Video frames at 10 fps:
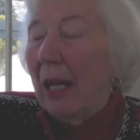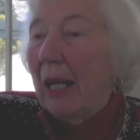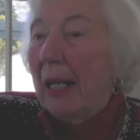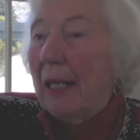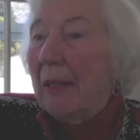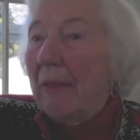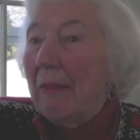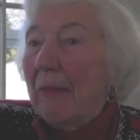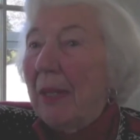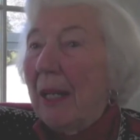
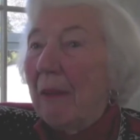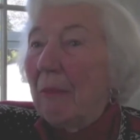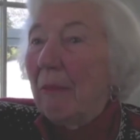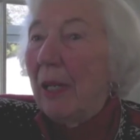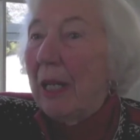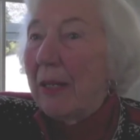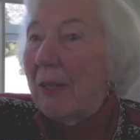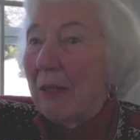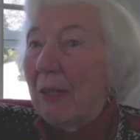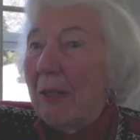that
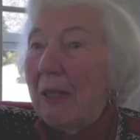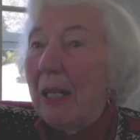raised her,